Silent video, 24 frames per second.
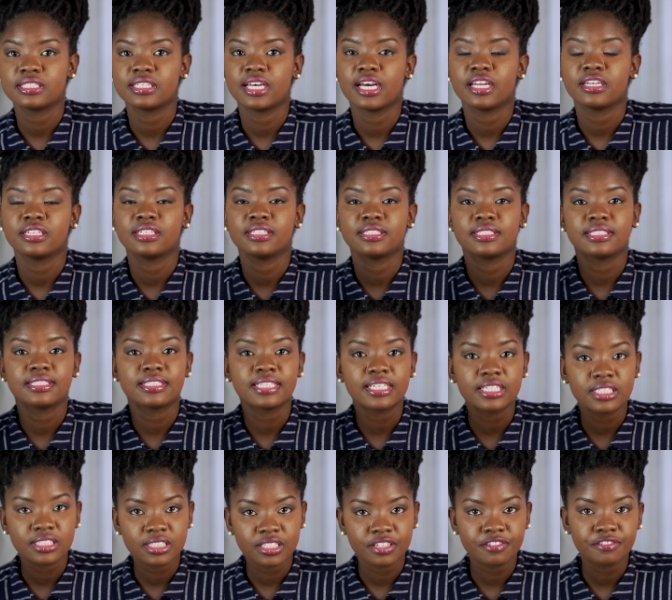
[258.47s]
that the
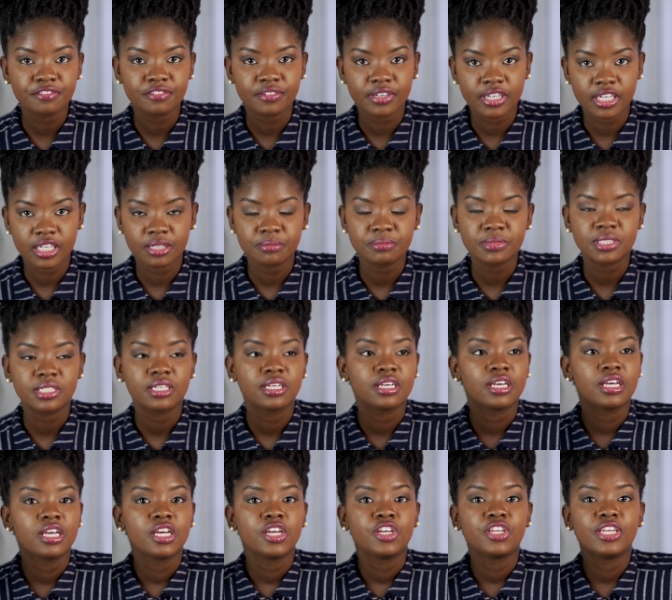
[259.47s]
60 frames,
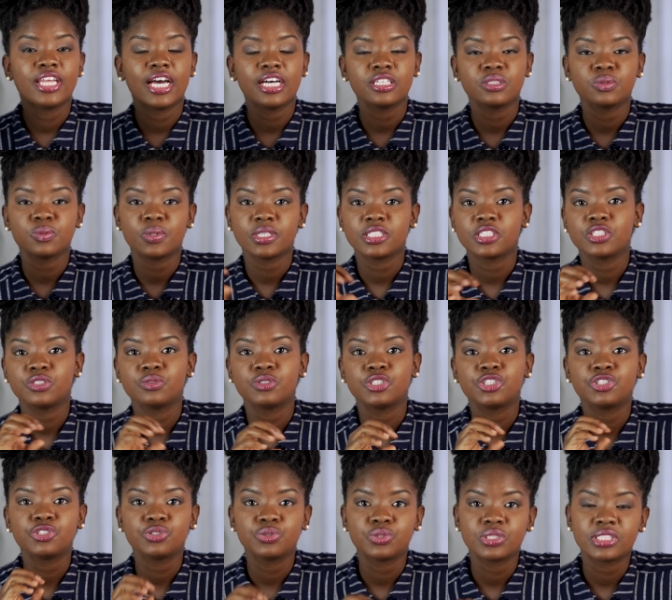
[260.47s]
that's what you would
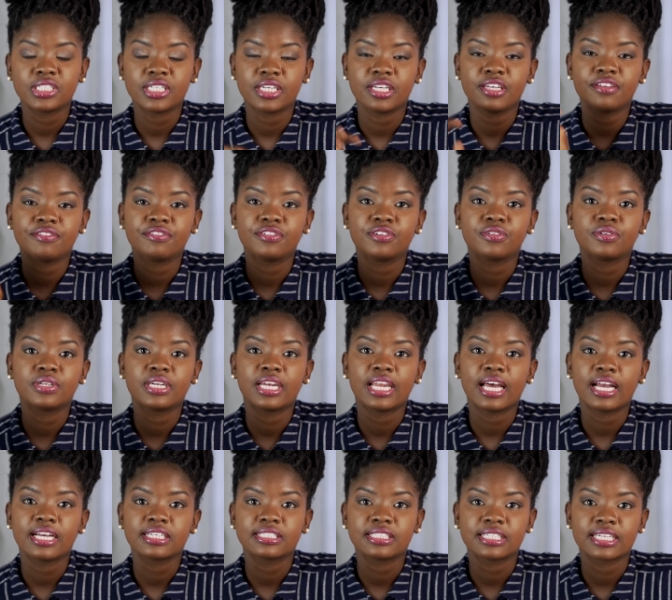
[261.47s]
shoot in if you would
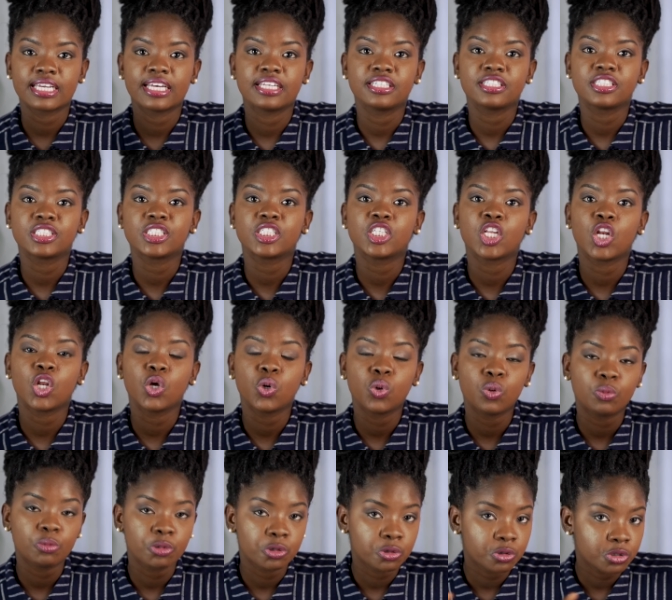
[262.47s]
like to get
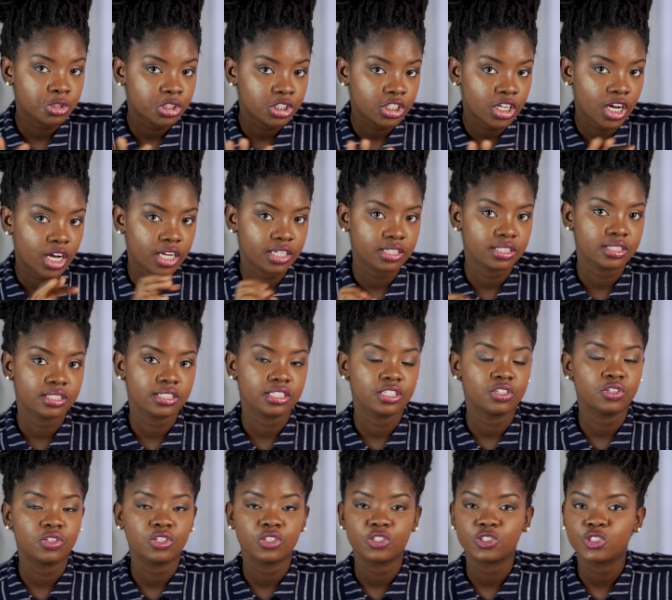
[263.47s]
slow-mo shots. You
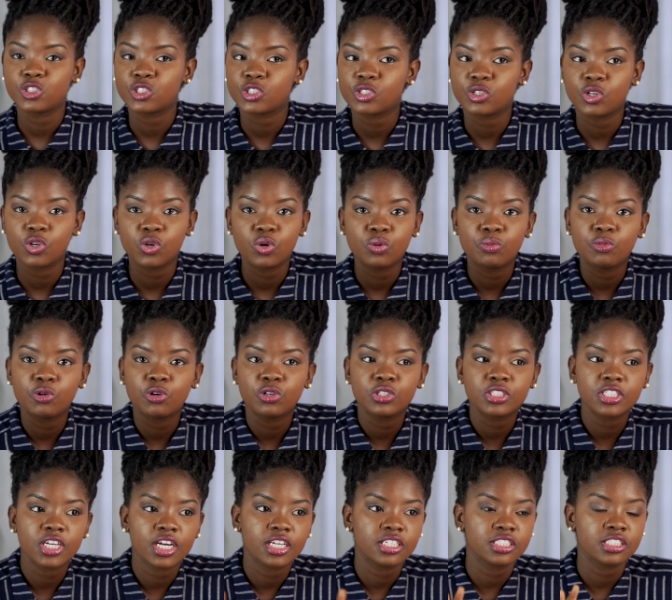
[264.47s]
know, those slow
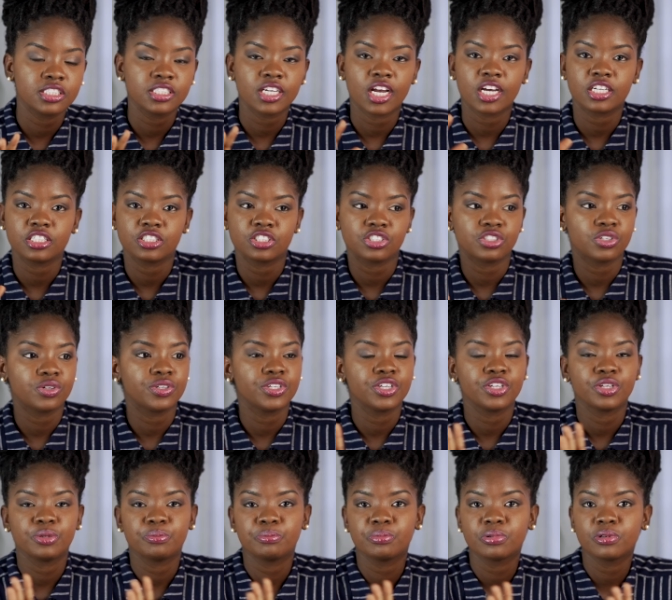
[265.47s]
motion shots showing you
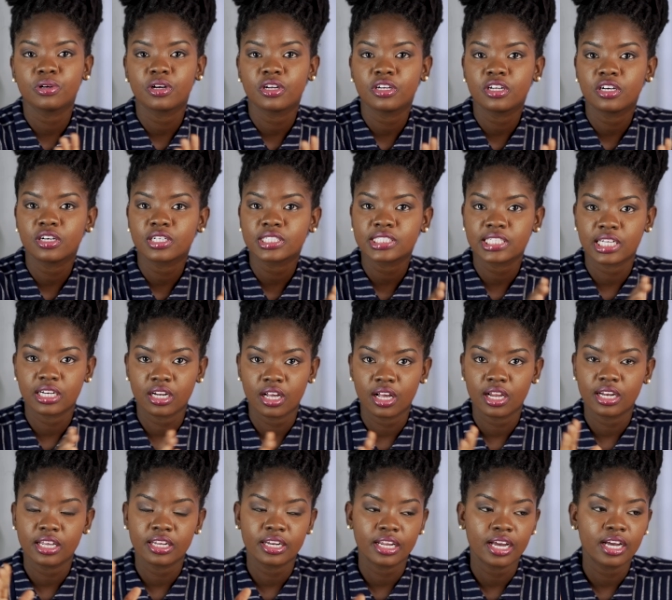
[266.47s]
the products and all
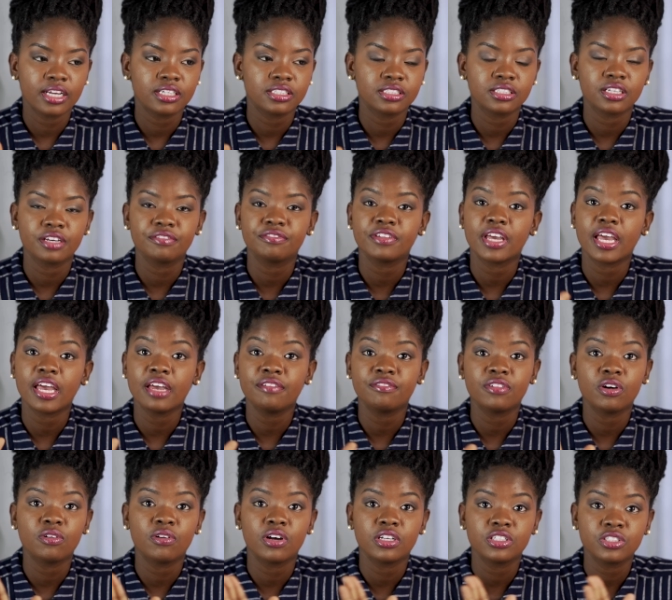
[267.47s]
of that. So if you ever
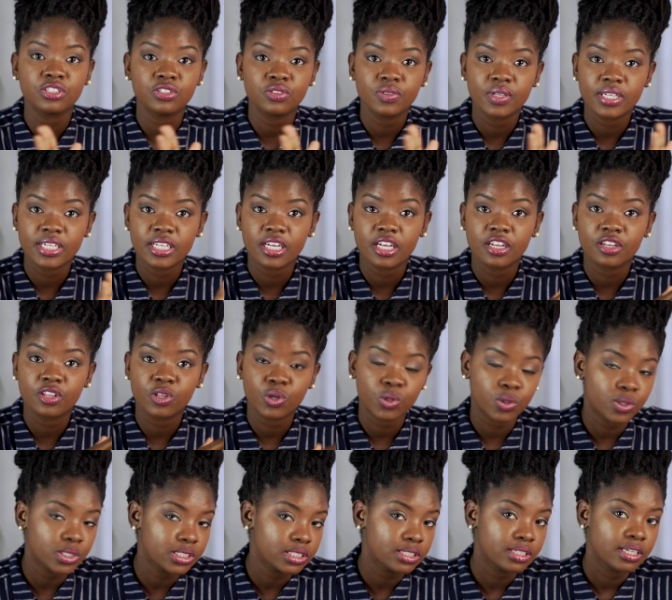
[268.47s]
want to do any of
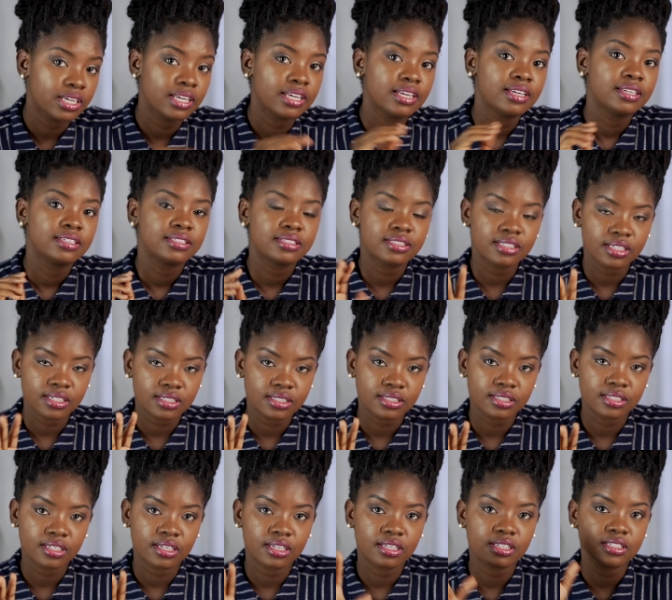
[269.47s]
those,
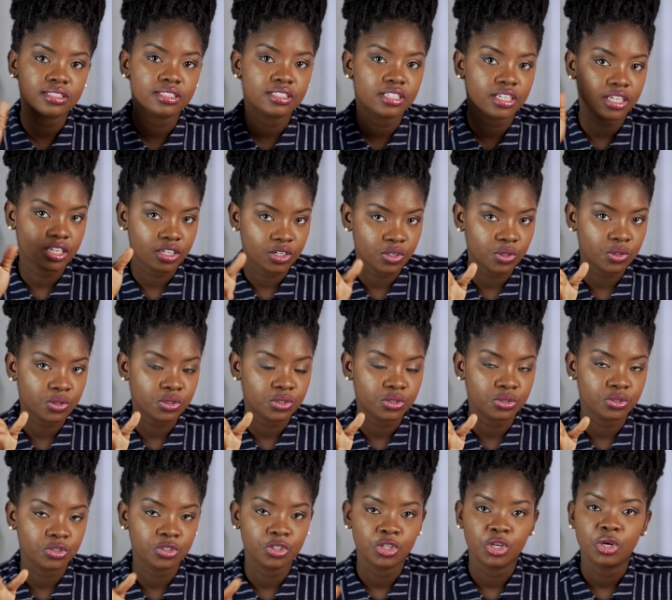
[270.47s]
60 is your
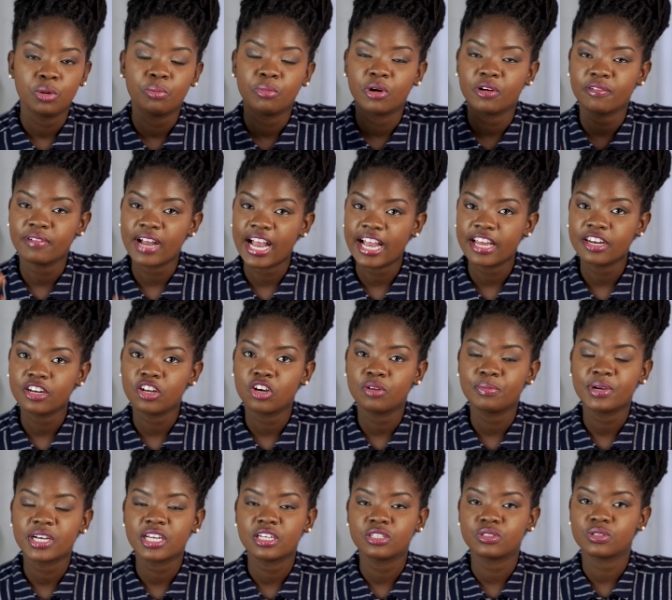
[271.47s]
go-to. But right now,
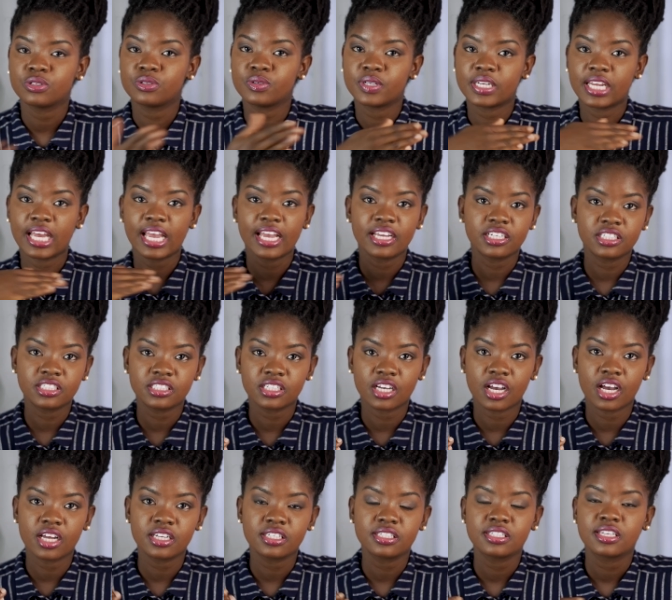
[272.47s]
because we're doing
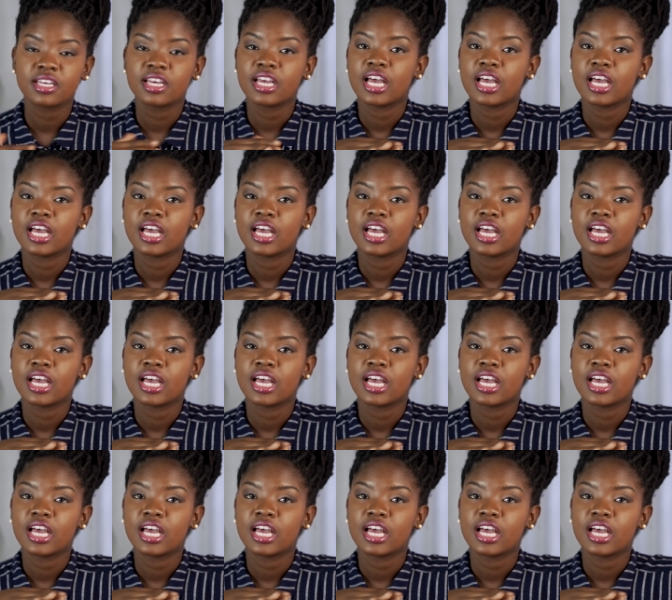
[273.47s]
headshots,